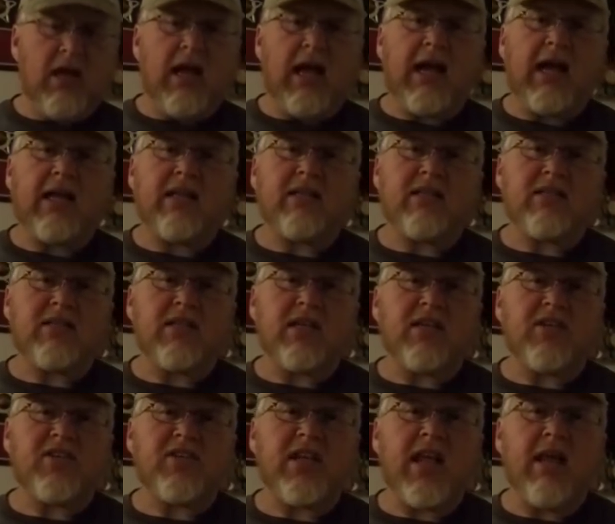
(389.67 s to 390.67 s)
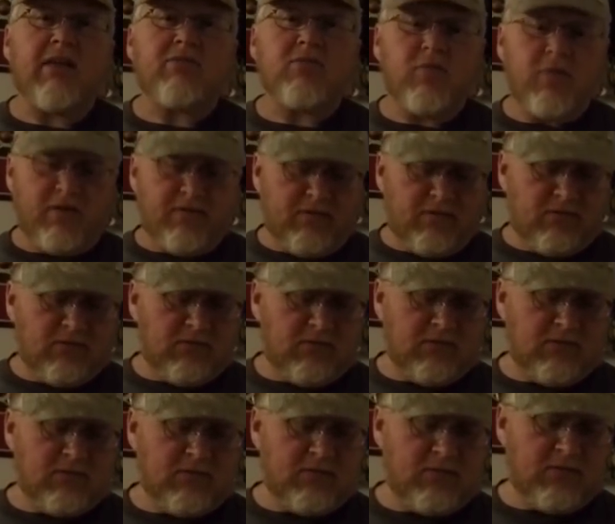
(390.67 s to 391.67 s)
I got this thing snap swivel.
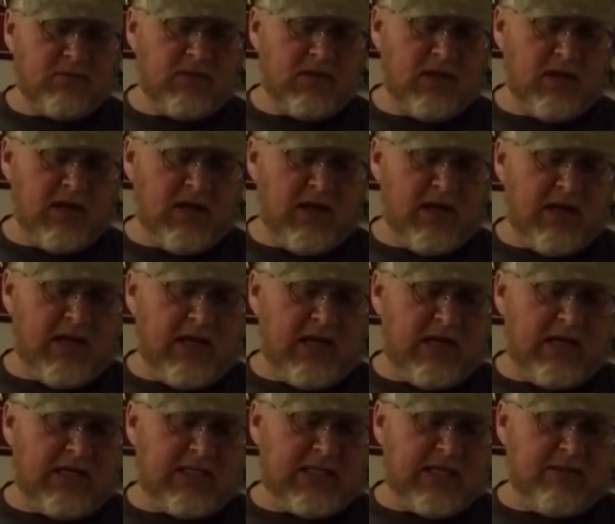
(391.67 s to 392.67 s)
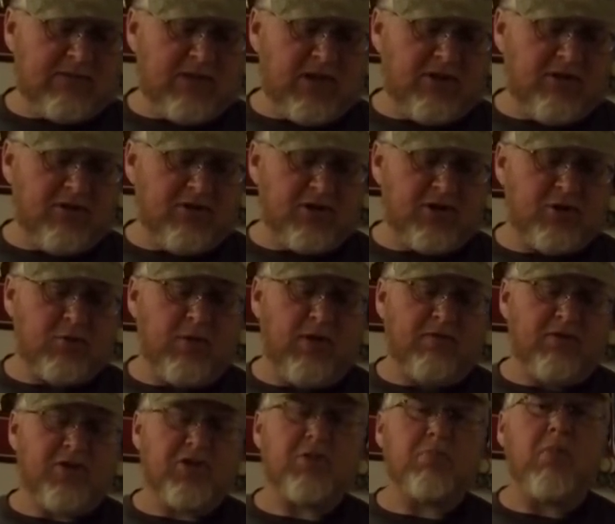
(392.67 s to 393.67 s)
And a lot of times I'll use a
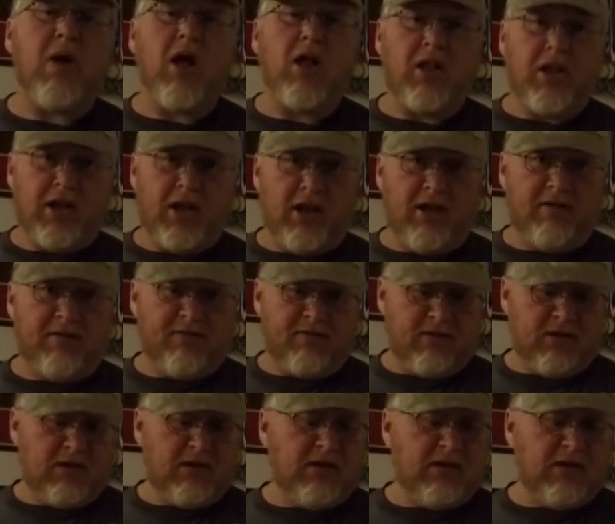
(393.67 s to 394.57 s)
swivel small enough